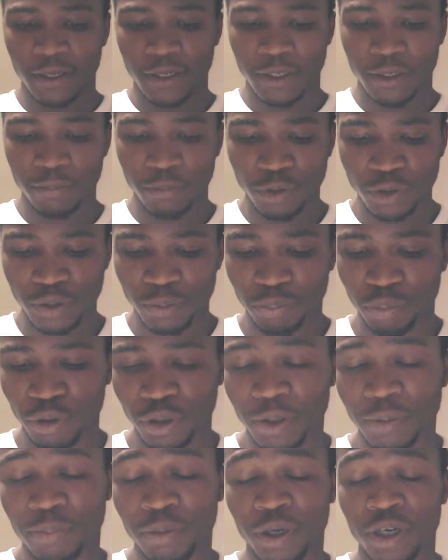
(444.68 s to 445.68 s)
the most
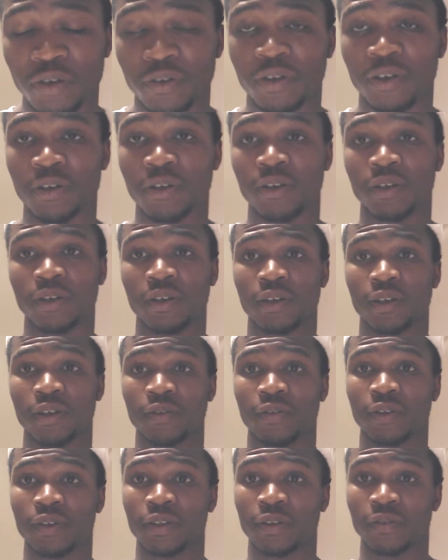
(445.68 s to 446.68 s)
important part
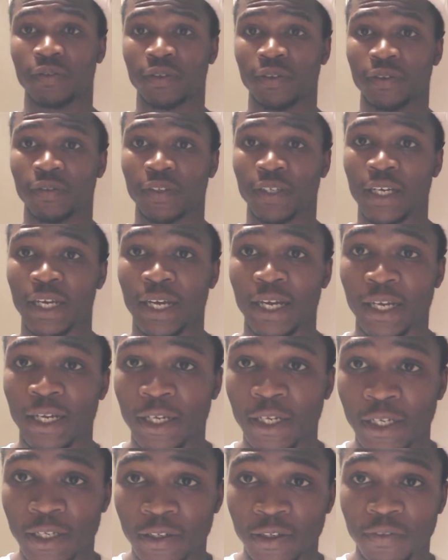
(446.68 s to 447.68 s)
of God,
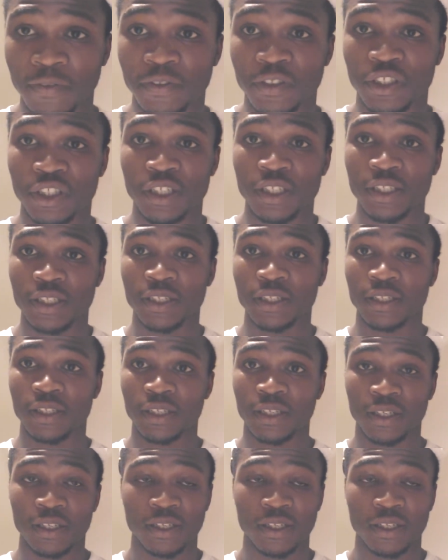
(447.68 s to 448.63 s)
of Jesus